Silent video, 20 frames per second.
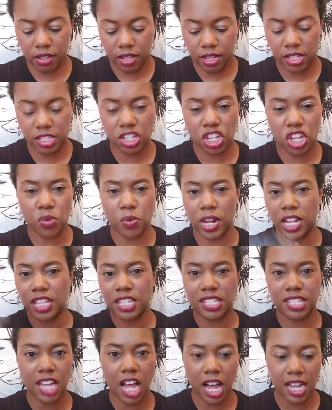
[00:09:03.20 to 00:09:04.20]
So you want
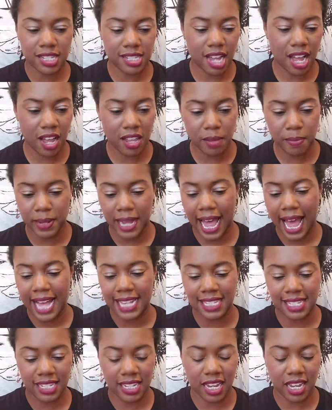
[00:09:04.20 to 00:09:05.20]
to toss all the
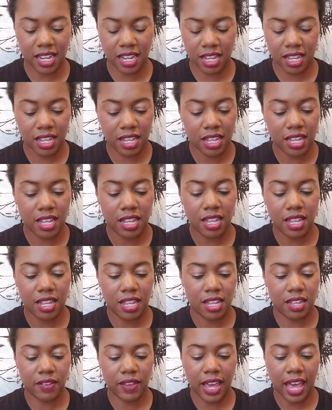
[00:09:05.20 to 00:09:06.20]
plastic.
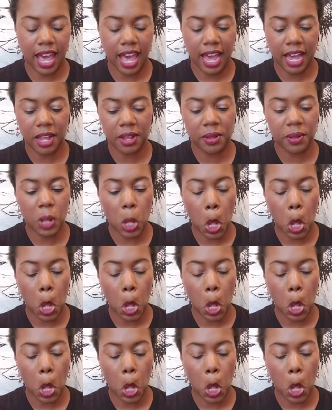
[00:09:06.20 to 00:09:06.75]
Okay.